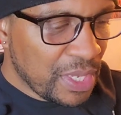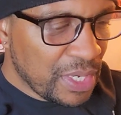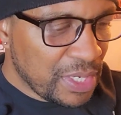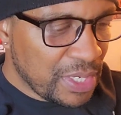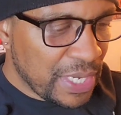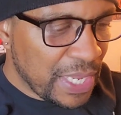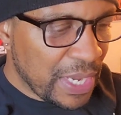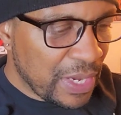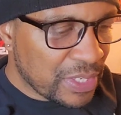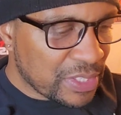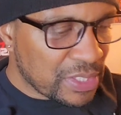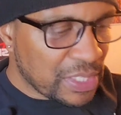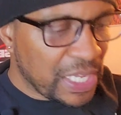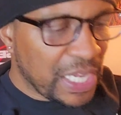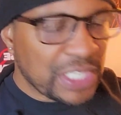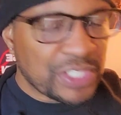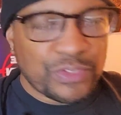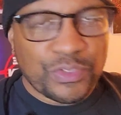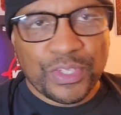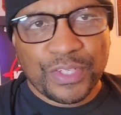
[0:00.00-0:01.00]
Now, his
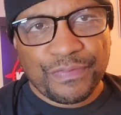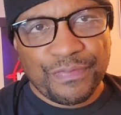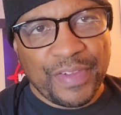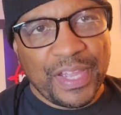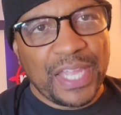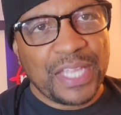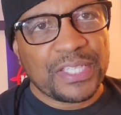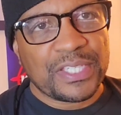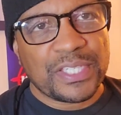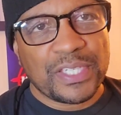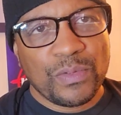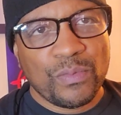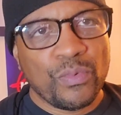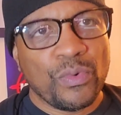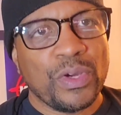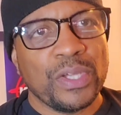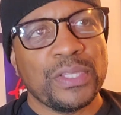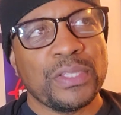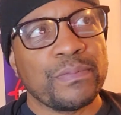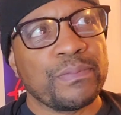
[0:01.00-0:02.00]
last three fights, he
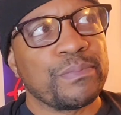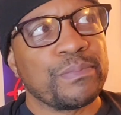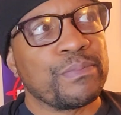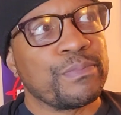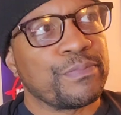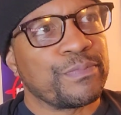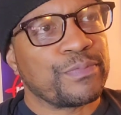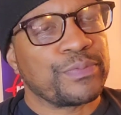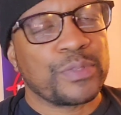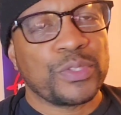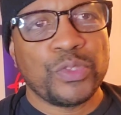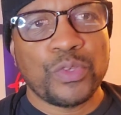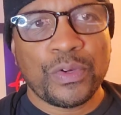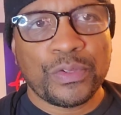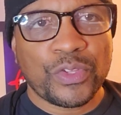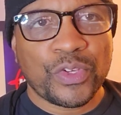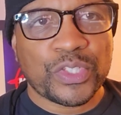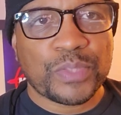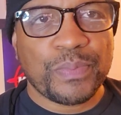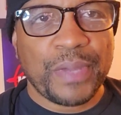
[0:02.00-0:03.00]
won the two
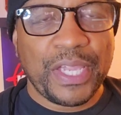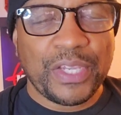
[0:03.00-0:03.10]
of those by